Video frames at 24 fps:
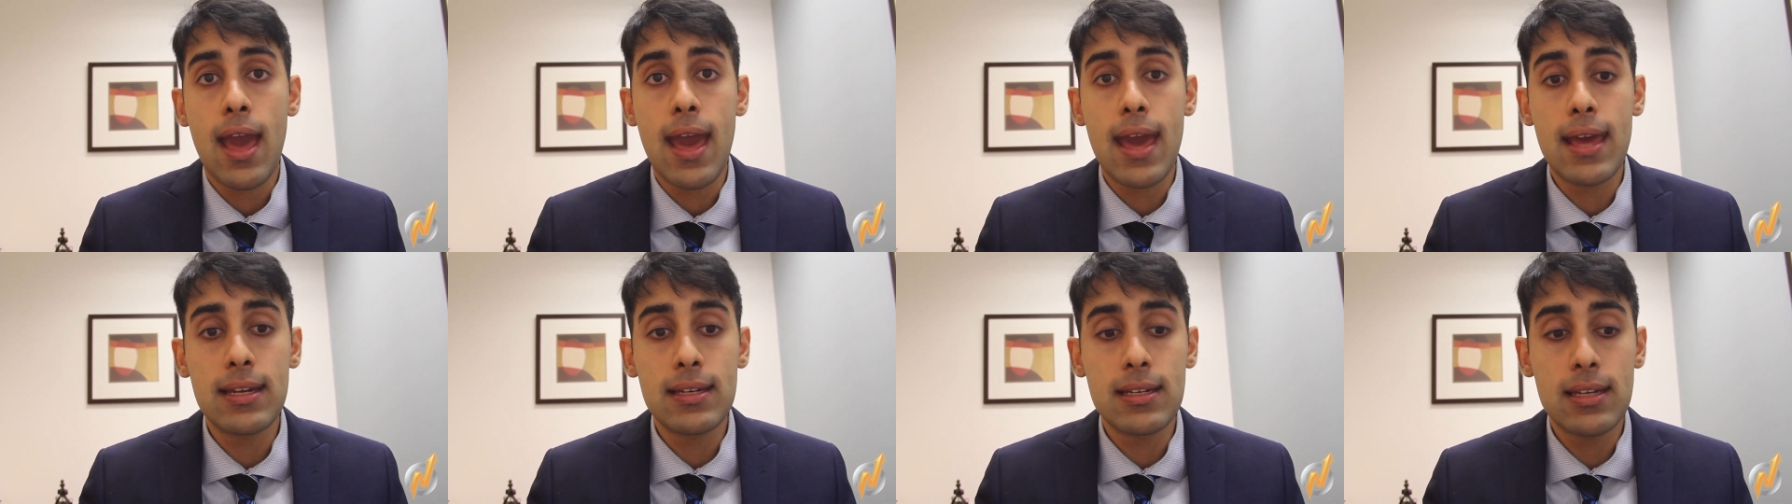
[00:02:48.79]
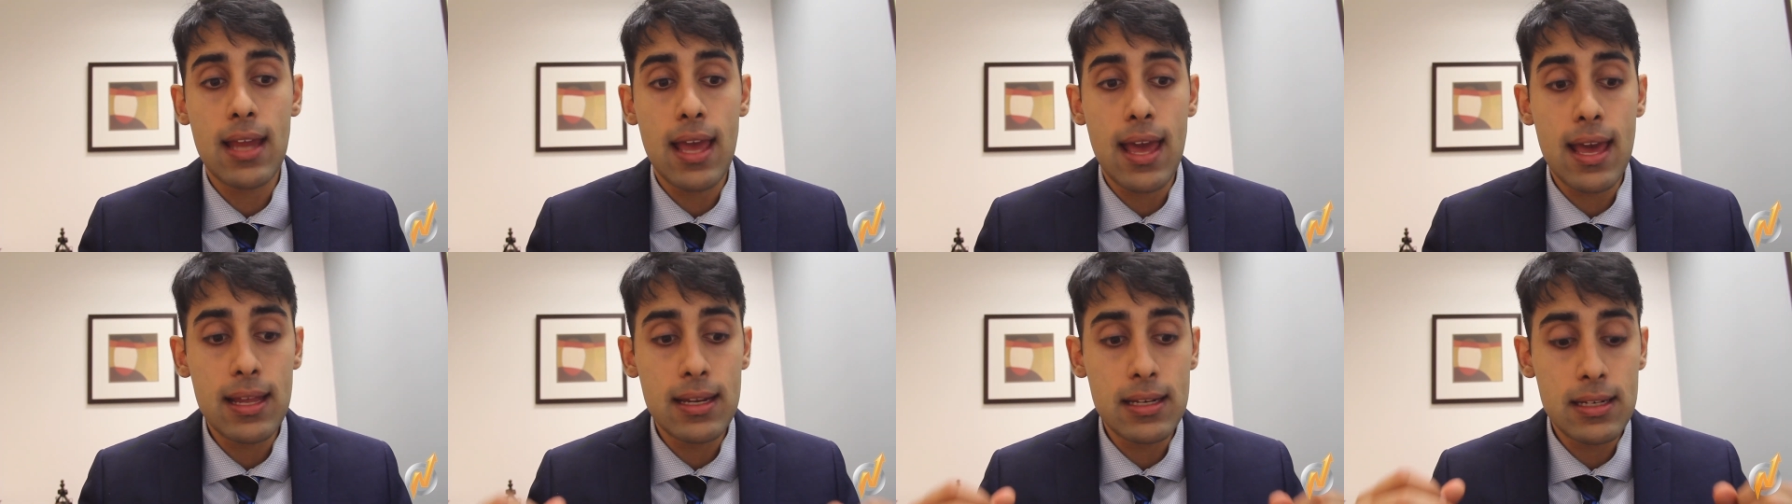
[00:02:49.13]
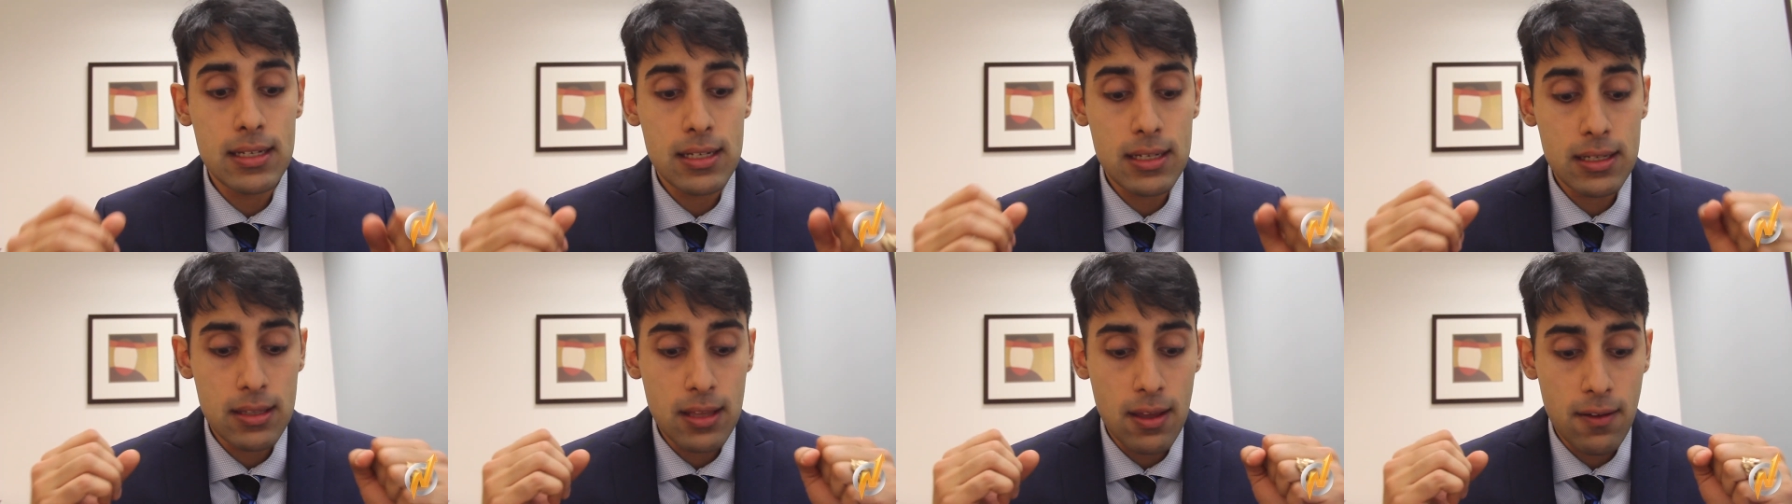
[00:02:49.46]
and,
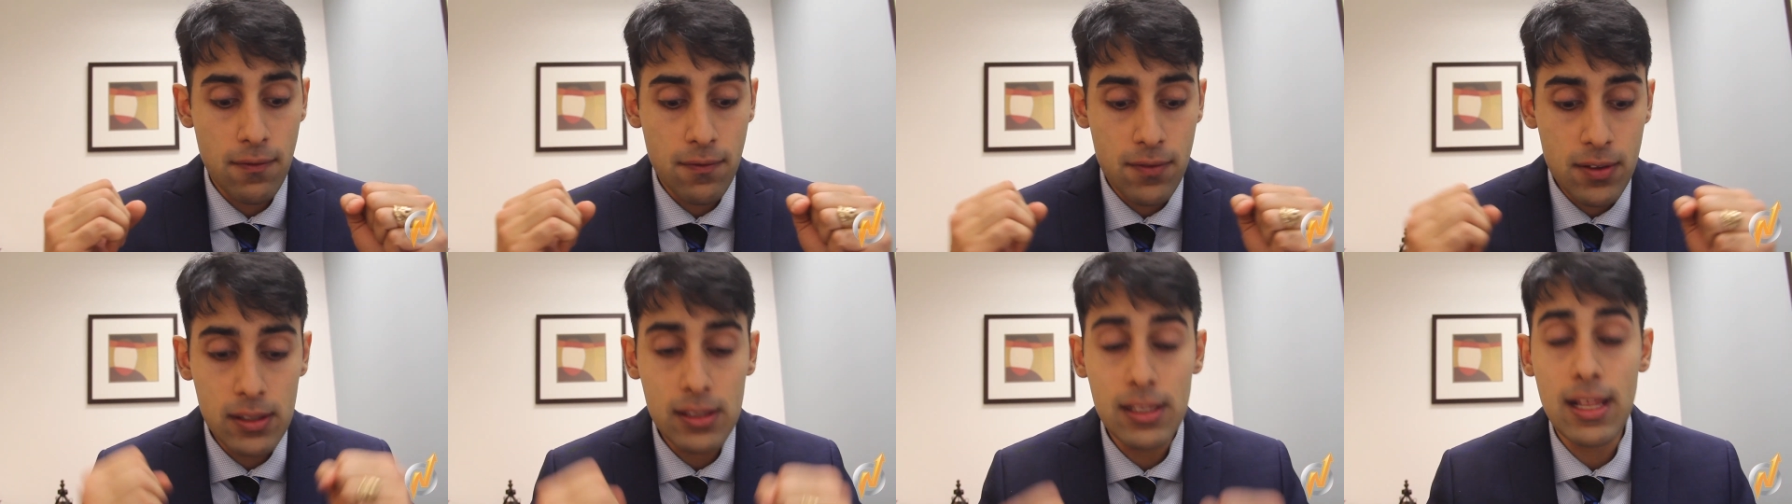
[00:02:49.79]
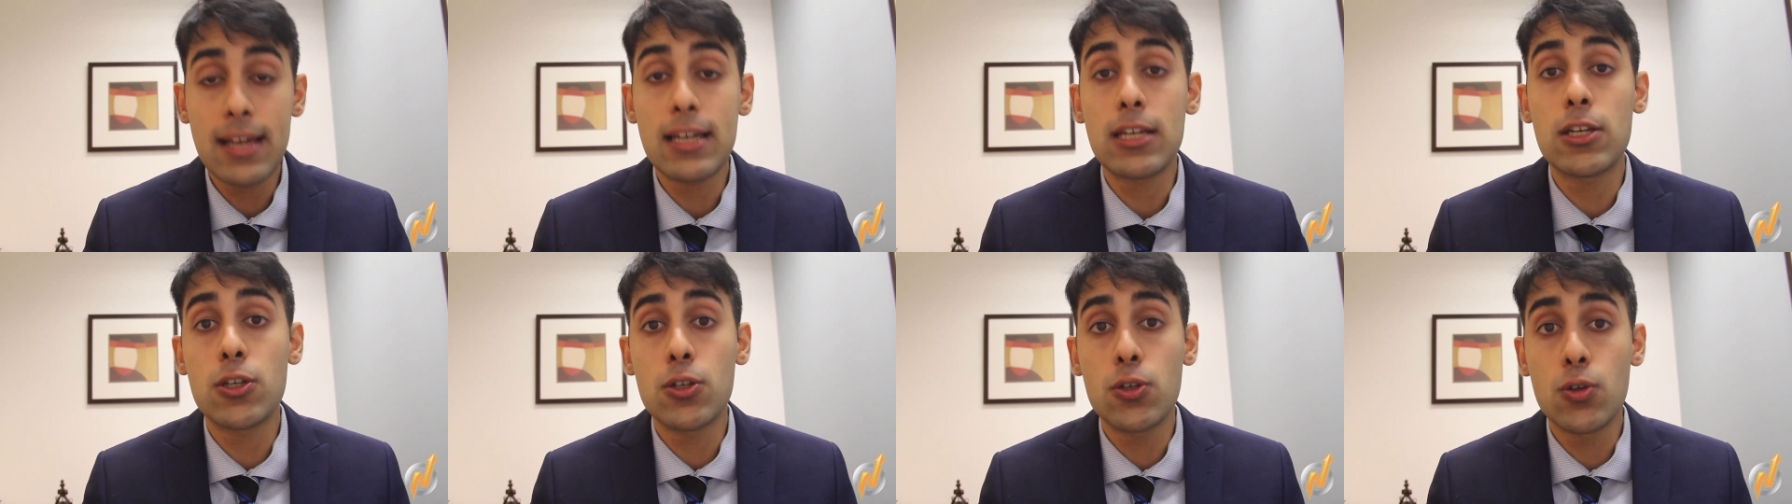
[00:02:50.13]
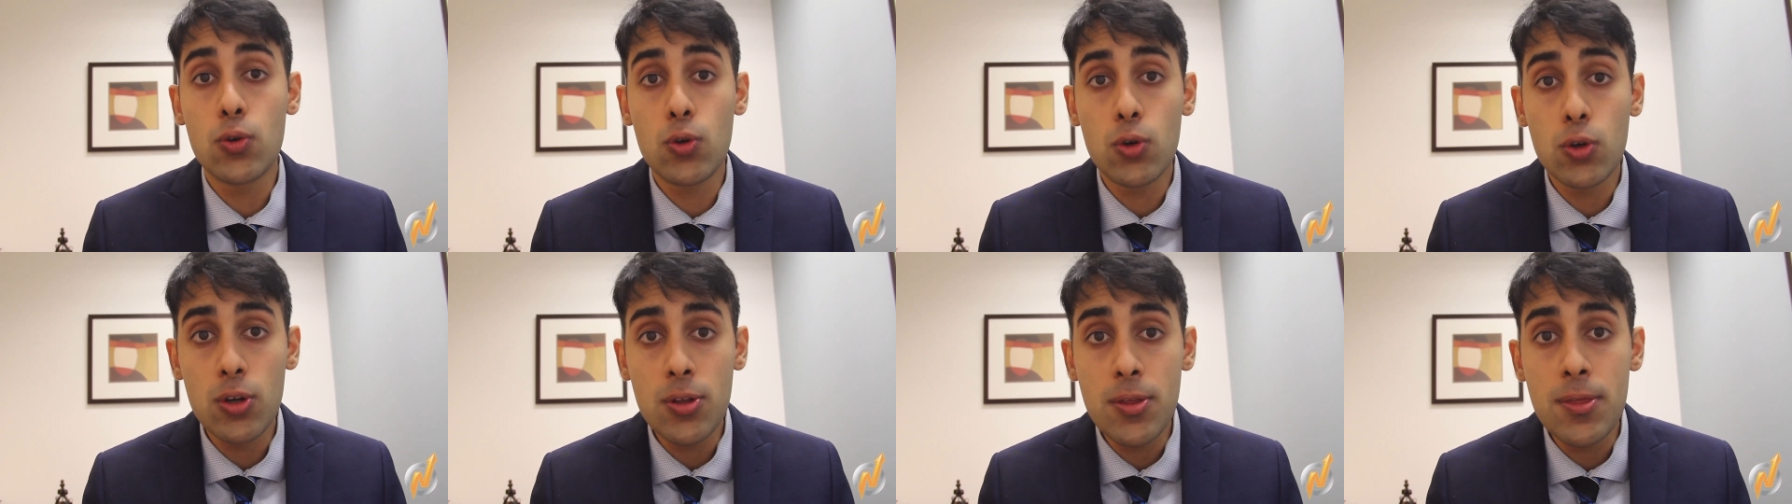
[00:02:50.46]
and they feel like
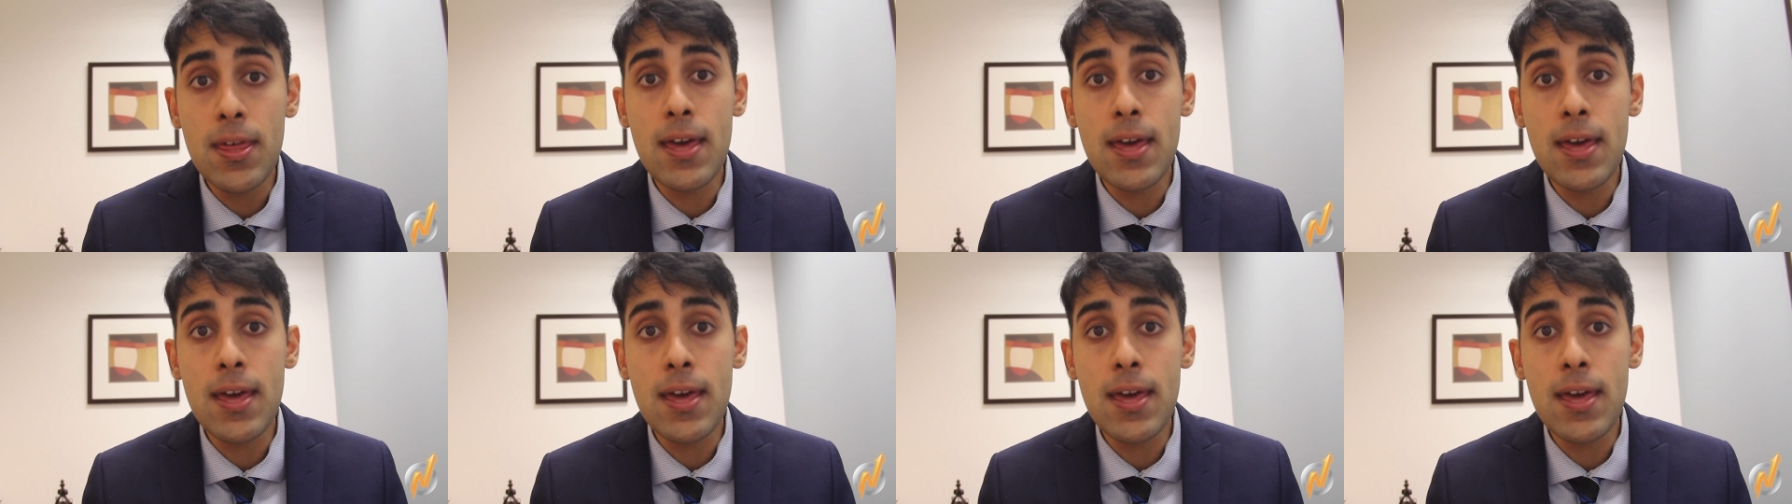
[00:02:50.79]
you're